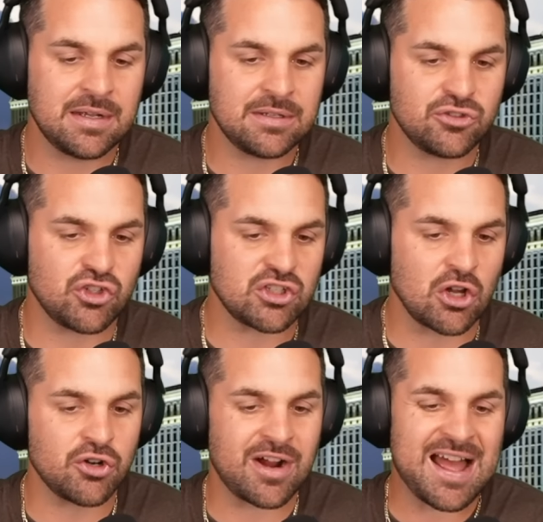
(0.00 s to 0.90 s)

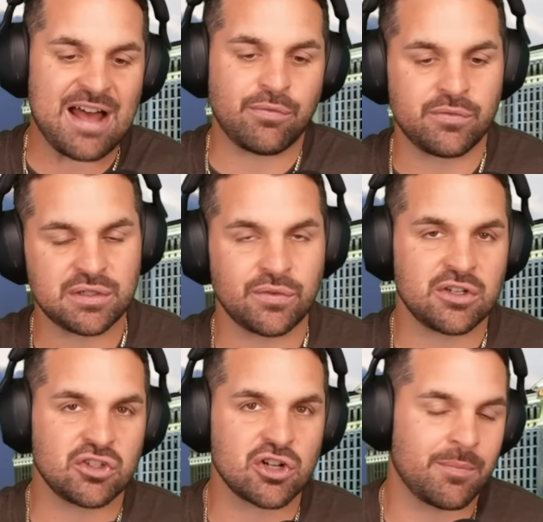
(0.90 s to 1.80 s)
just under half of his
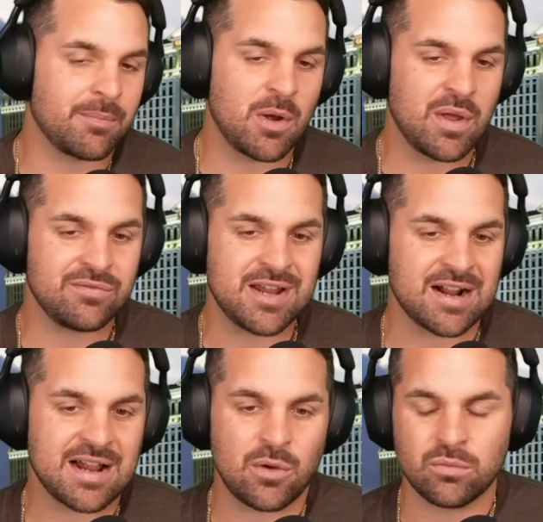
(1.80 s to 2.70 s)
finishes coming by way of
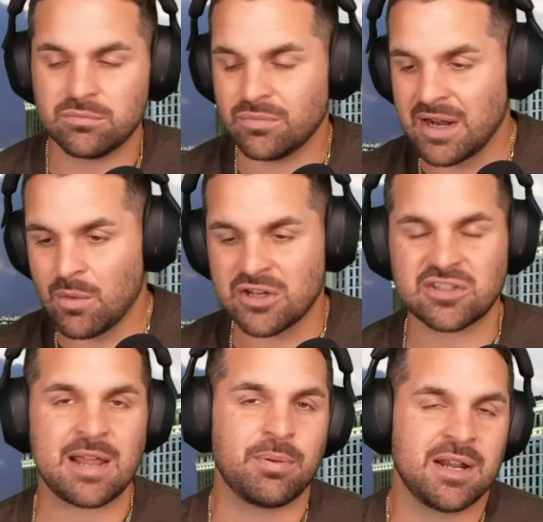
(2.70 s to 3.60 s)
knockout, when I
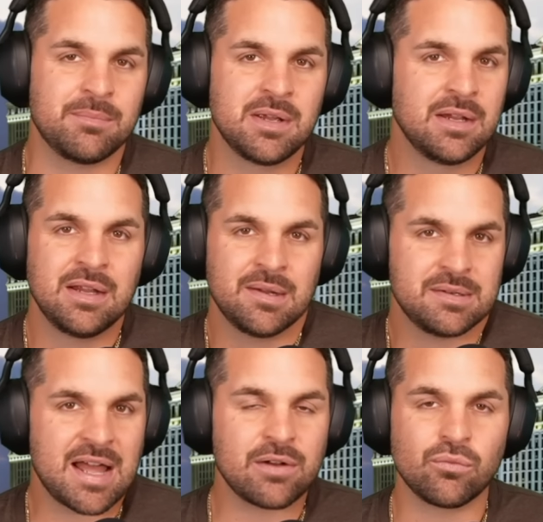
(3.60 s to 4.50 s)
watch tape on him,
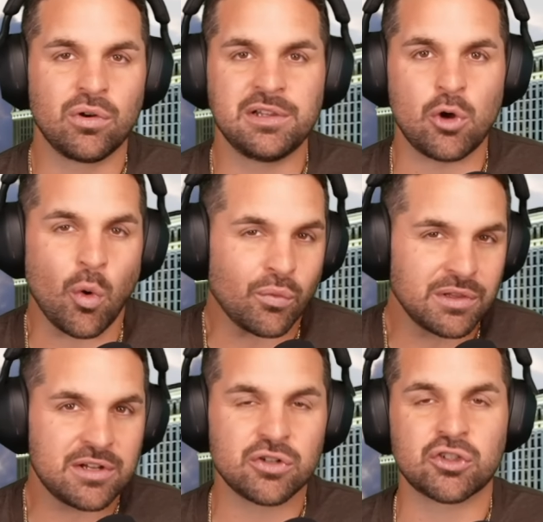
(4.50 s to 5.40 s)
not really
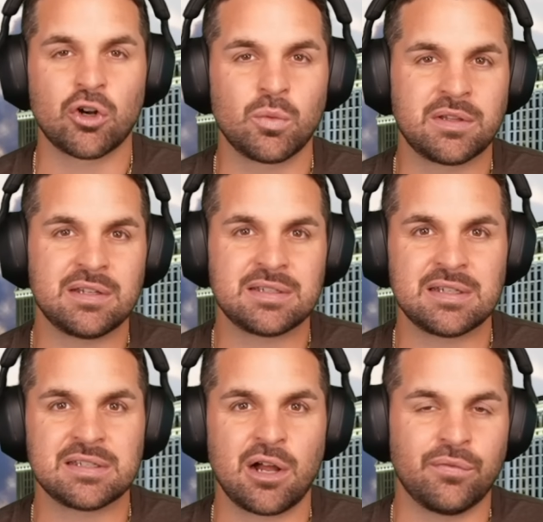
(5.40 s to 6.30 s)
overly concerned with
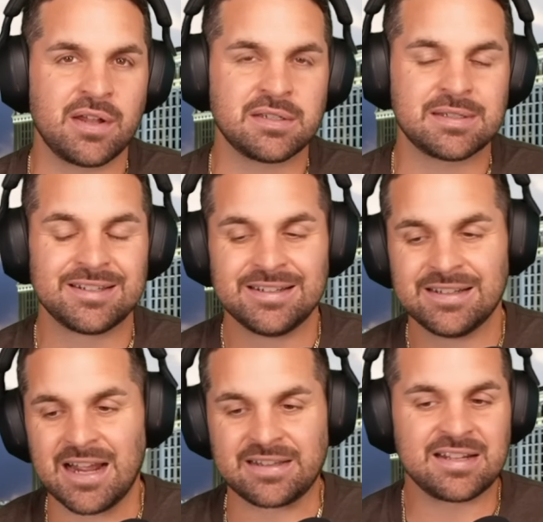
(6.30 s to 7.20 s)
his offense.
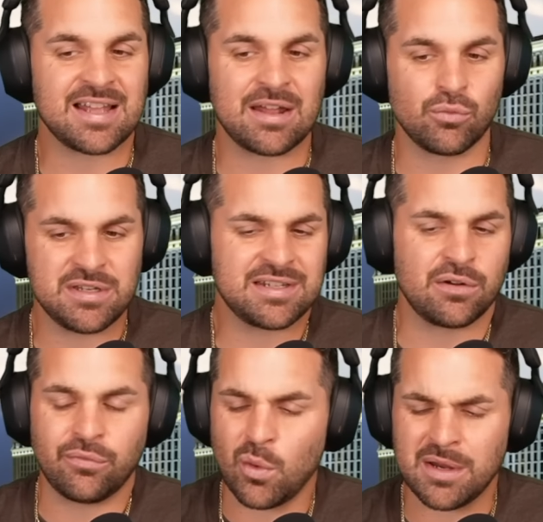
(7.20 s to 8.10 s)
I think that Reese
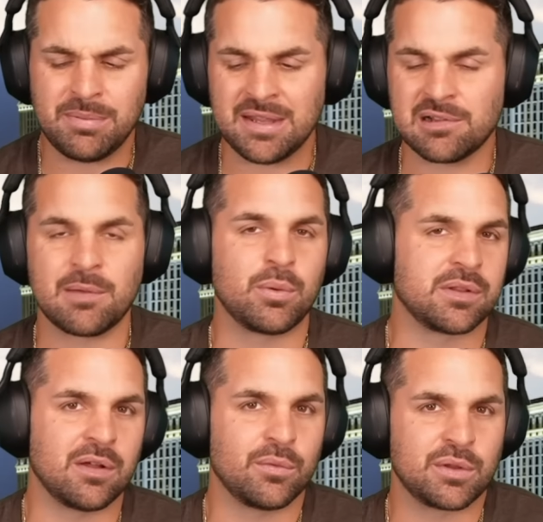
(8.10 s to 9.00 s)
can avoid being clipped
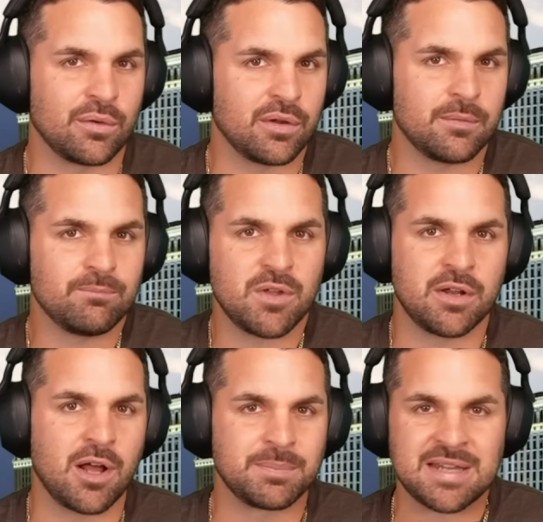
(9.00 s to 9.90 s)
with
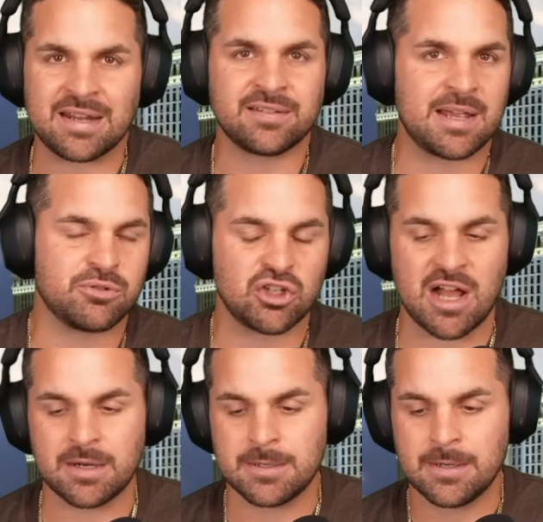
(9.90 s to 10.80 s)
an upsetting type
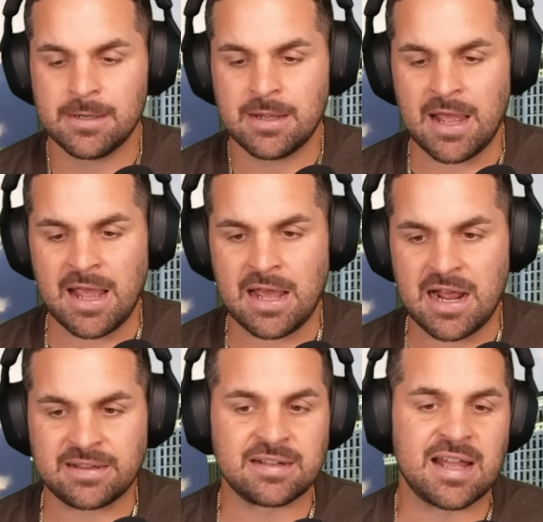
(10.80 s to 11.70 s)
shot. And
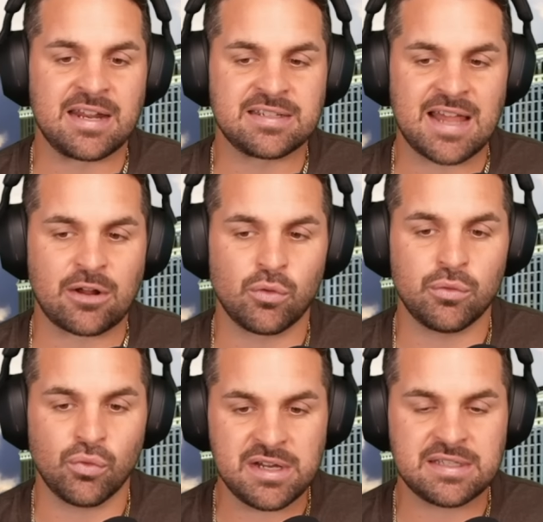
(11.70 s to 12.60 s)
I think that it's
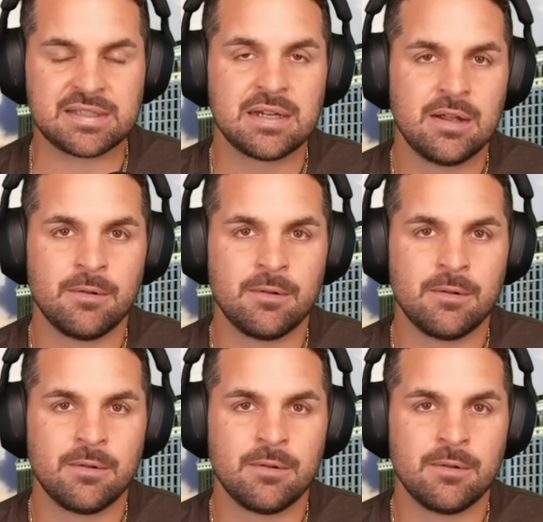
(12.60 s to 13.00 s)
Zachary Reese